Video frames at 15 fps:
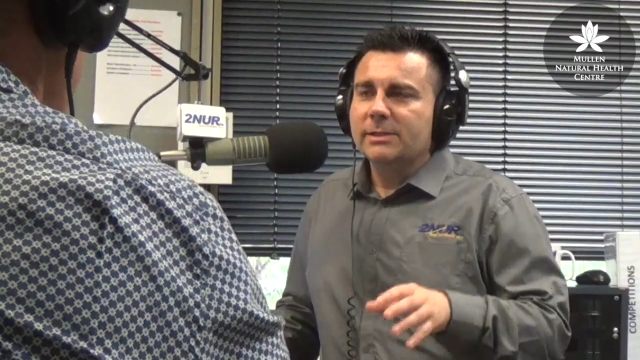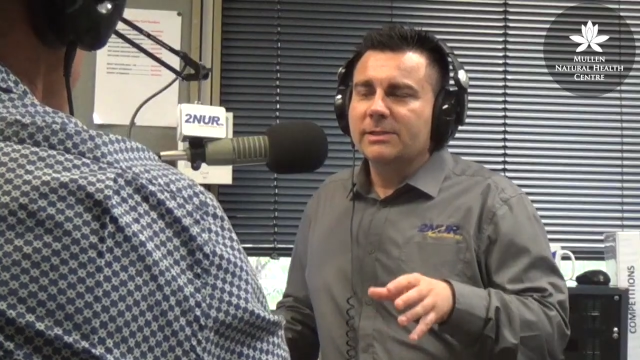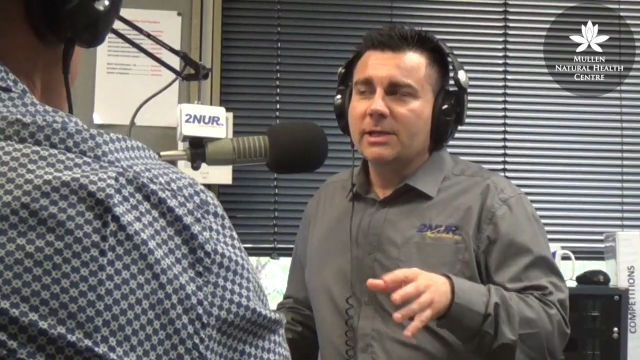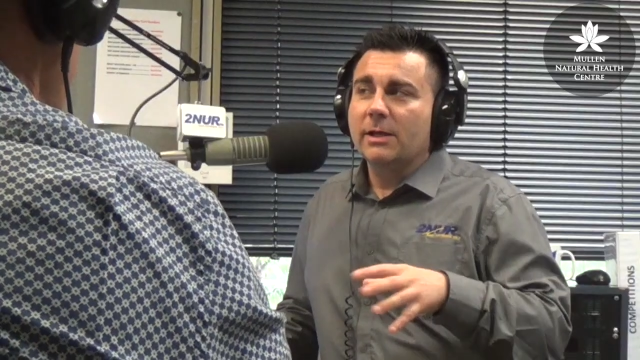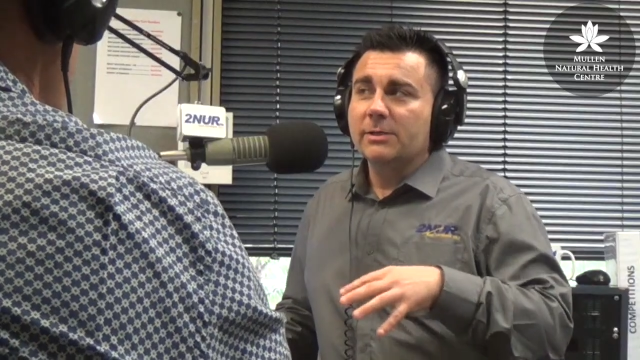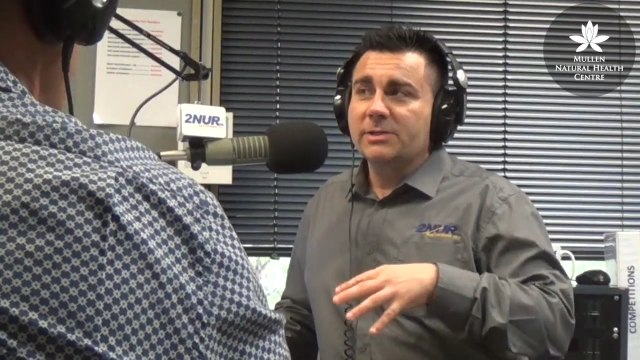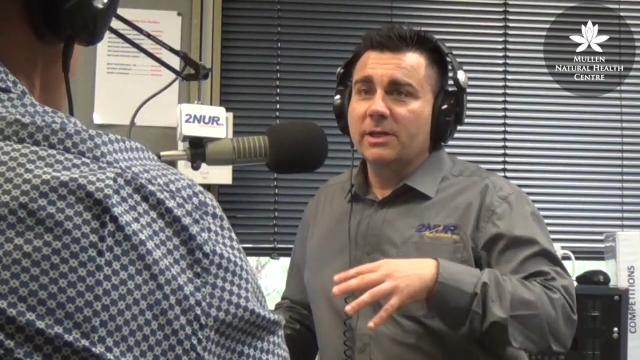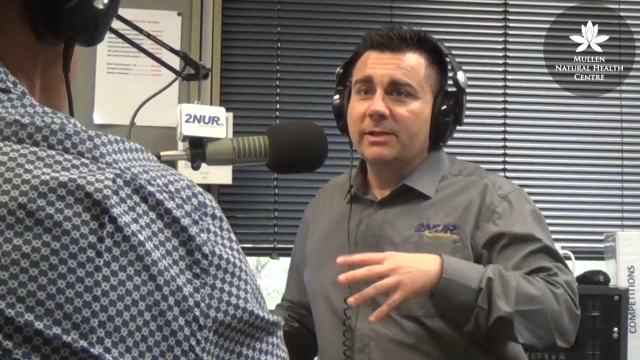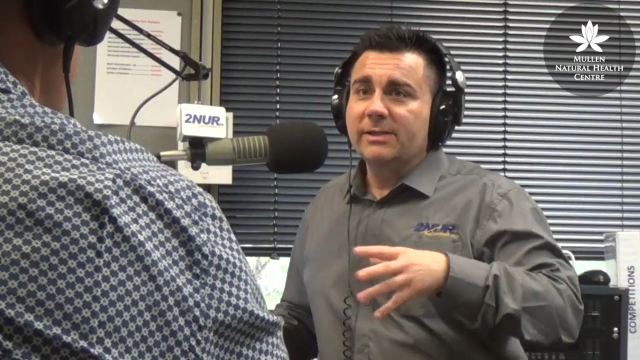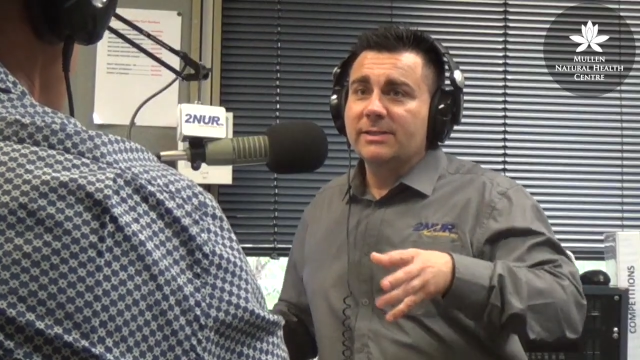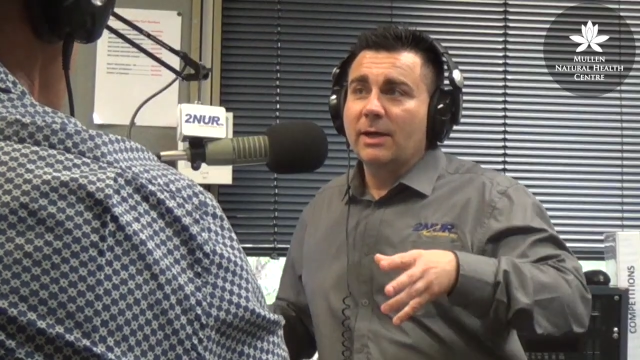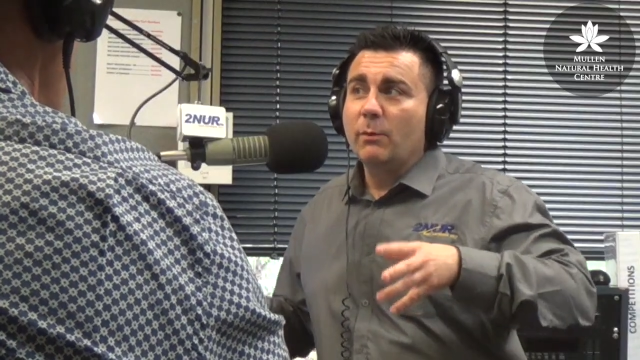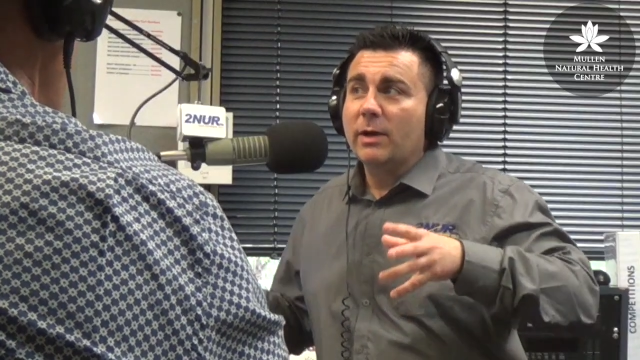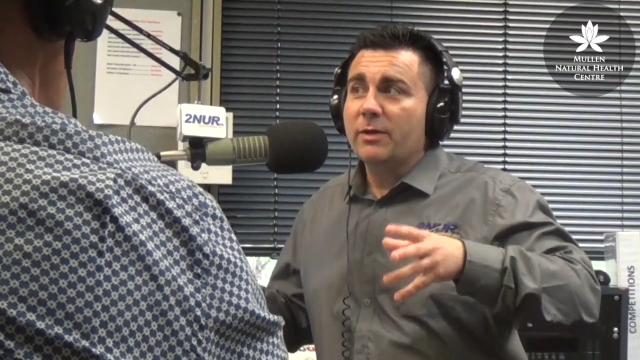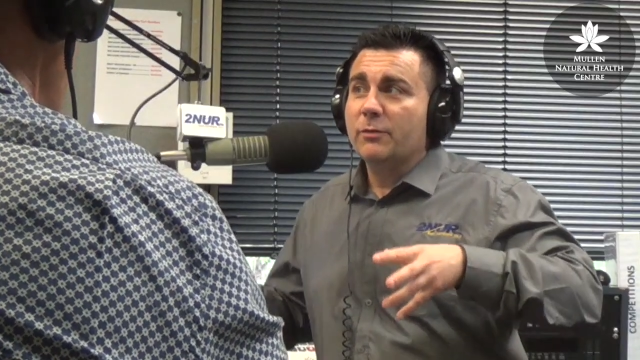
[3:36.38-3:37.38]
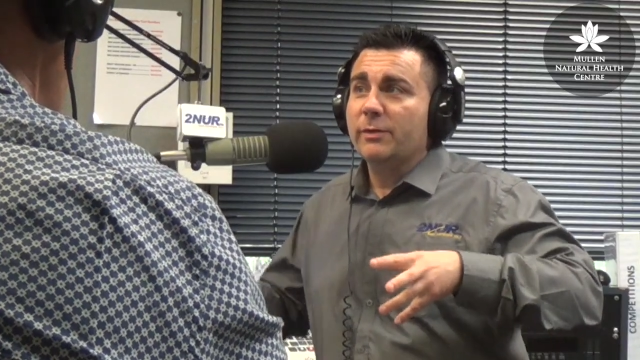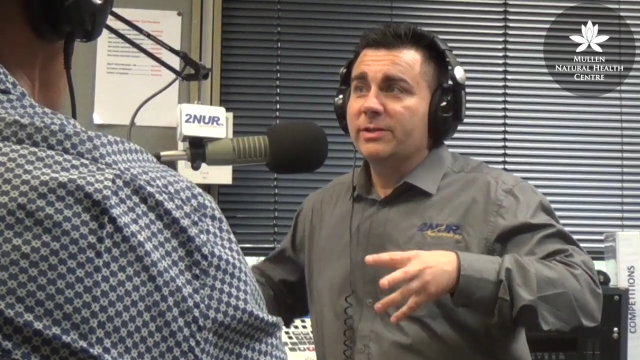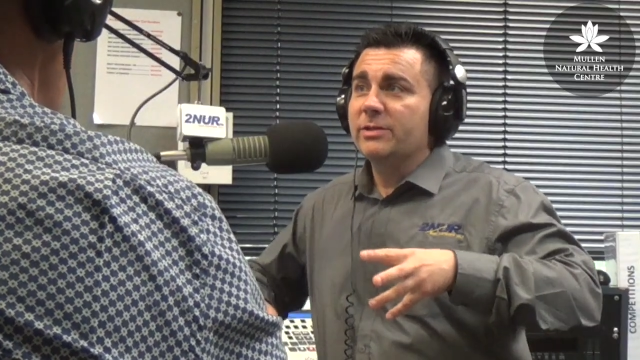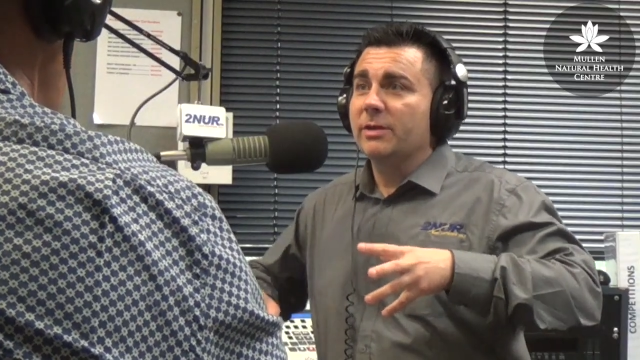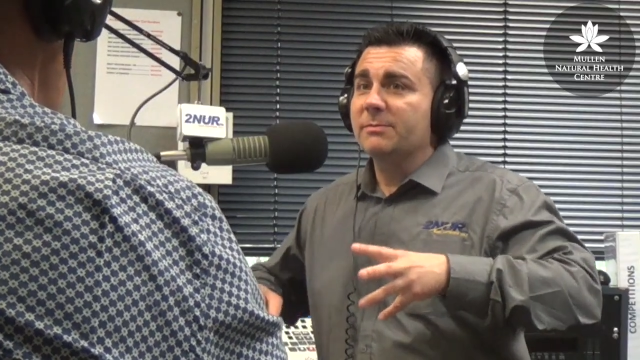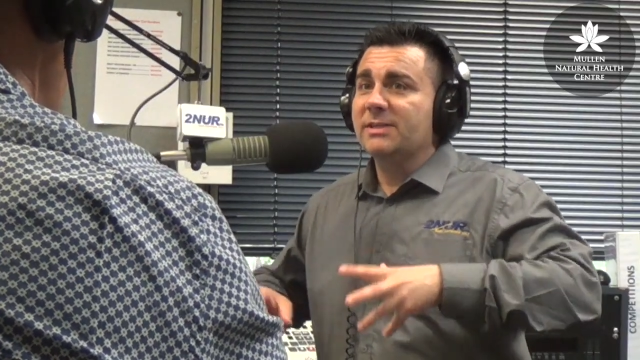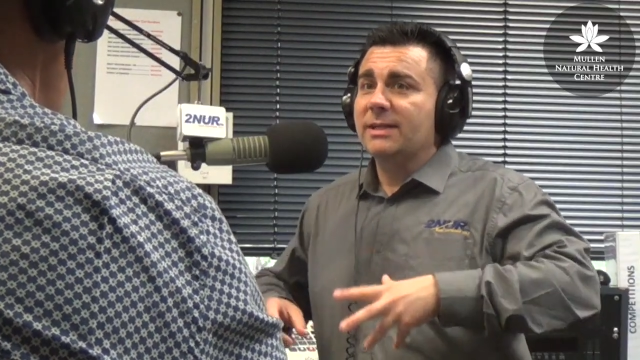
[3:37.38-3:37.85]
So you say 1 to 3
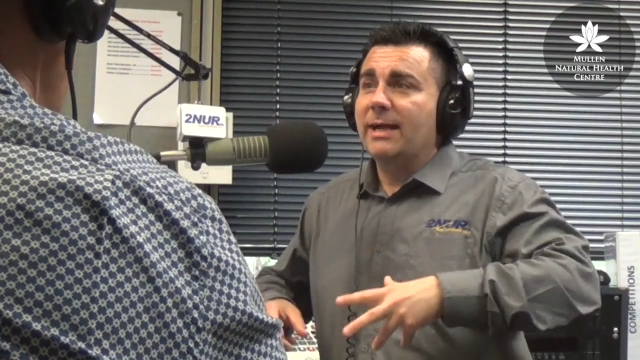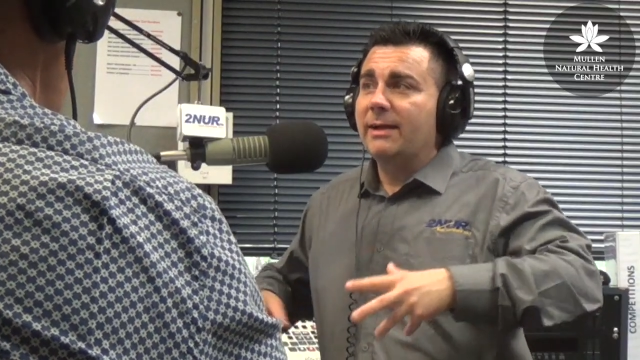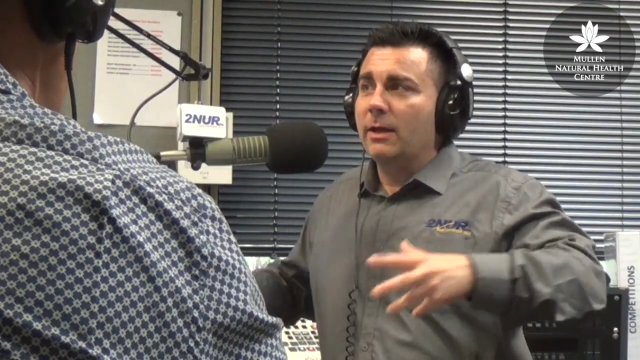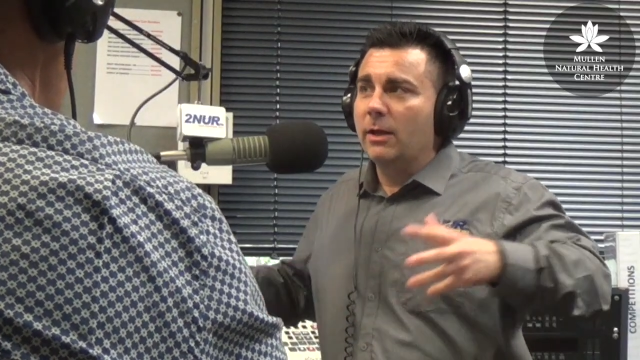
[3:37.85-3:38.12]
times a day.